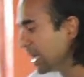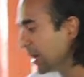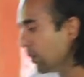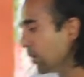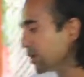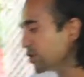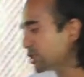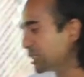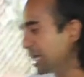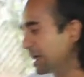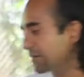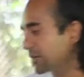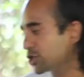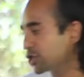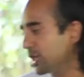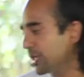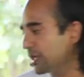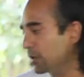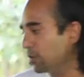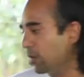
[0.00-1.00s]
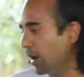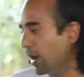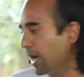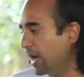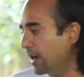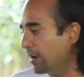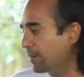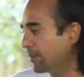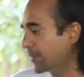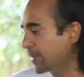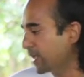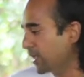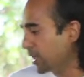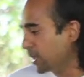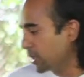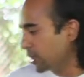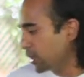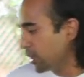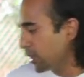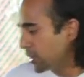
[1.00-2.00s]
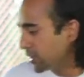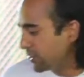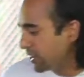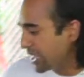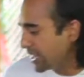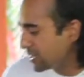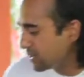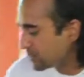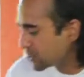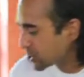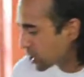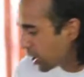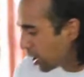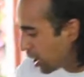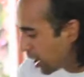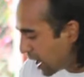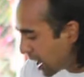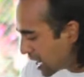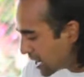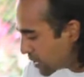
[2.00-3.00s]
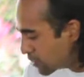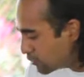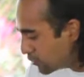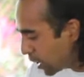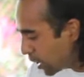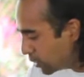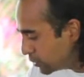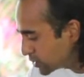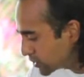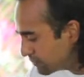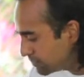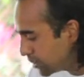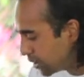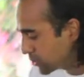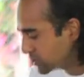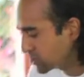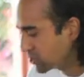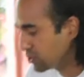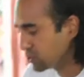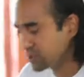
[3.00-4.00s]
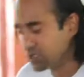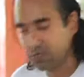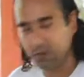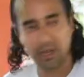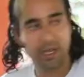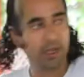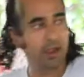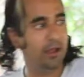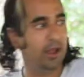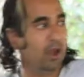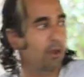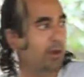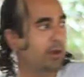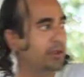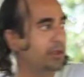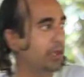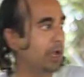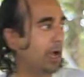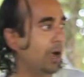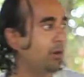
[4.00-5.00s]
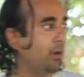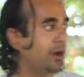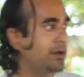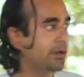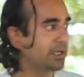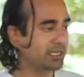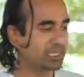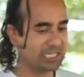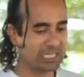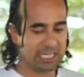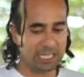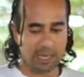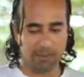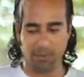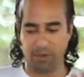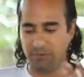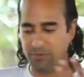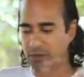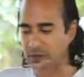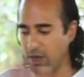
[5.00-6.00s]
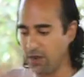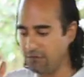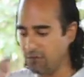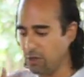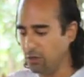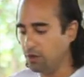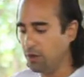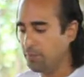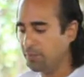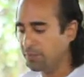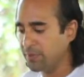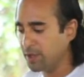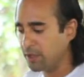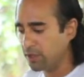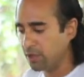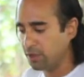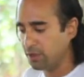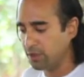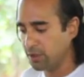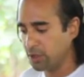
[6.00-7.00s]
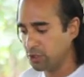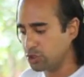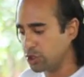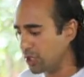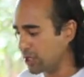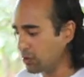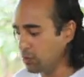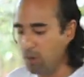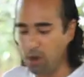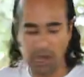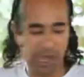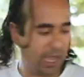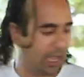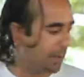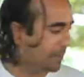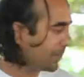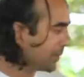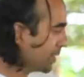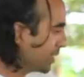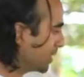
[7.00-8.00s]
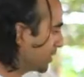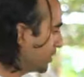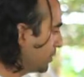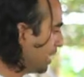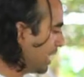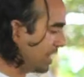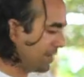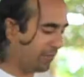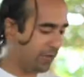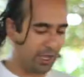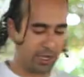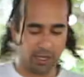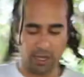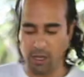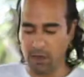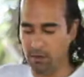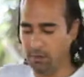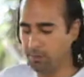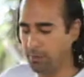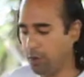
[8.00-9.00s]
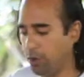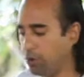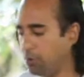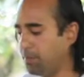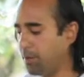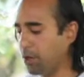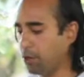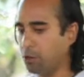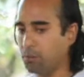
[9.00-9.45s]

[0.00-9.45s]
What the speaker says: And once you have the chicken wire, you can then tie rows of bottles to it. I don't know how well you can see that, but if you have your chicken wire, you have like a bottle,